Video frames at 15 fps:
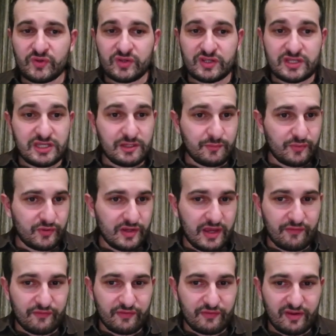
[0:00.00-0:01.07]
keep
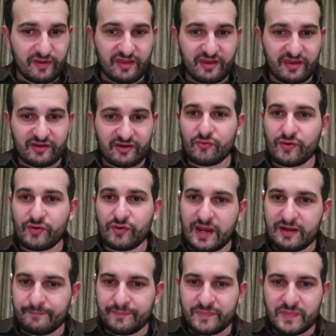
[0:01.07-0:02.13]
everything together,
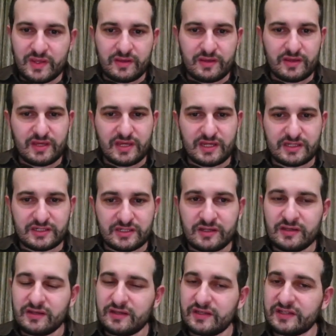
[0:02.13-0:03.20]
and
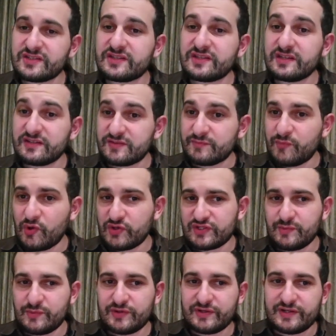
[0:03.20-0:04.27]
it is possible
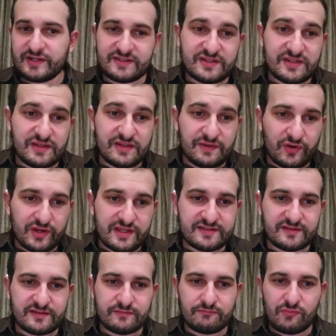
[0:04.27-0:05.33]
that c3 is
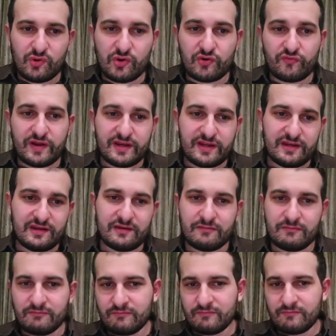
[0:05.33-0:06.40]
already
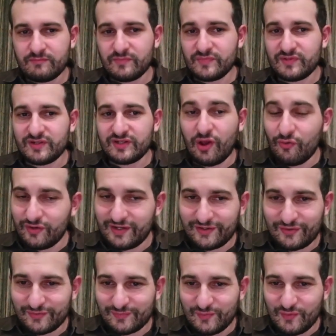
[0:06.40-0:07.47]
the only good
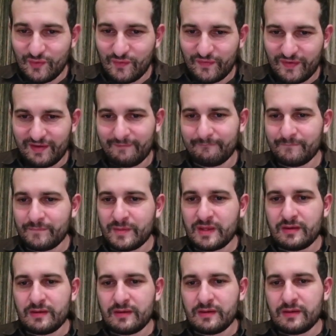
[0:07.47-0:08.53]
move here.
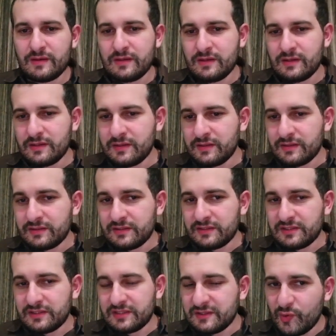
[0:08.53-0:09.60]
The
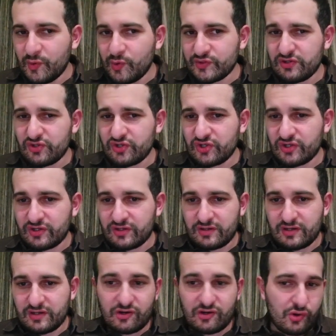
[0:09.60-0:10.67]
position,
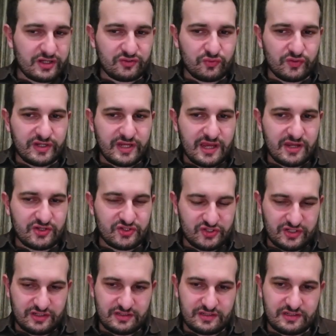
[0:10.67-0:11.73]
according to the engine,
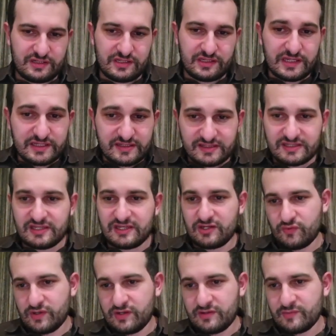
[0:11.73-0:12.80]
is equal,
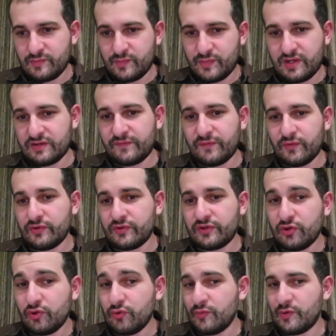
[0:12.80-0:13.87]
but for
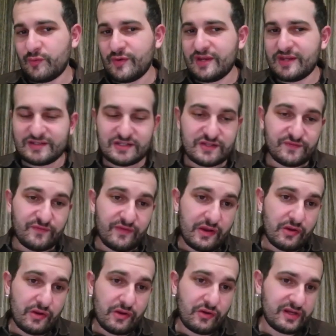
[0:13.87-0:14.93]
human beings it's
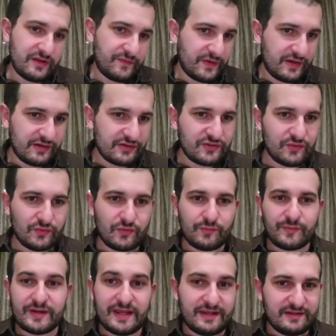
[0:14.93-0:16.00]
very difficult to
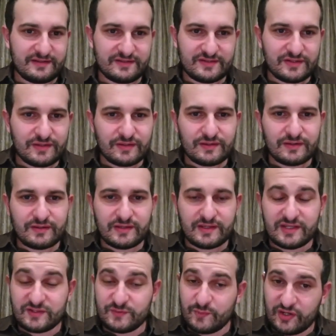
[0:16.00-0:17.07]
play this.
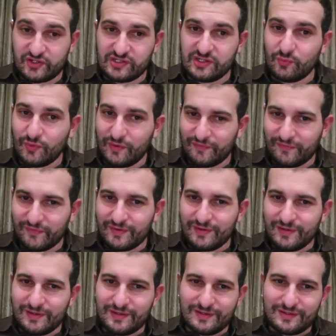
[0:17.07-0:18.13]
especially with
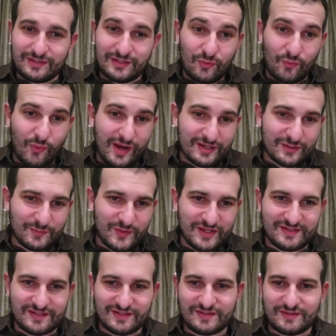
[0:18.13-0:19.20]
the white
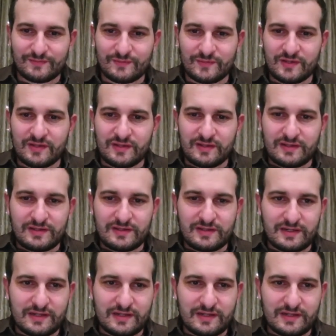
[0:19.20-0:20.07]
pieces. Let's